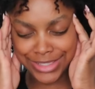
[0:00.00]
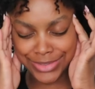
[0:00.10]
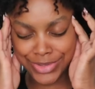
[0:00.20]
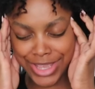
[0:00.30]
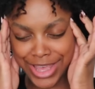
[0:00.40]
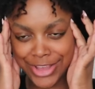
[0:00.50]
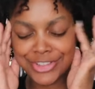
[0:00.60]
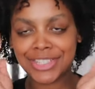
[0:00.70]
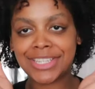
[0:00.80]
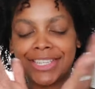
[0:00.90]
sit on the
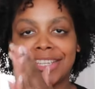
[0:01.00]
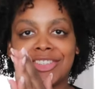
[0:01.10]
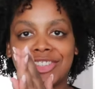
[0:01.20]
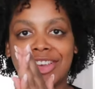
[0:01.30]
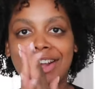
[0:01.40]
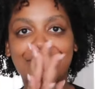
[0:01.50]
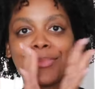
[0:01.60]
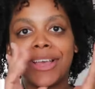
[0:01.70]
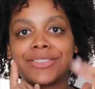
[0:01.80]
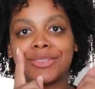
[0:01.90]
couch. Danny just got
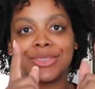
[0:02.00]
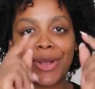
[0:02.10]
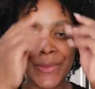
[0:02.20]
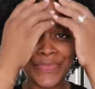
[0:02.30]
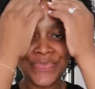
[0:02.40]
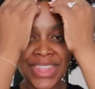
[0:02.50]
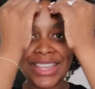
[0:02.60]
home as you saw.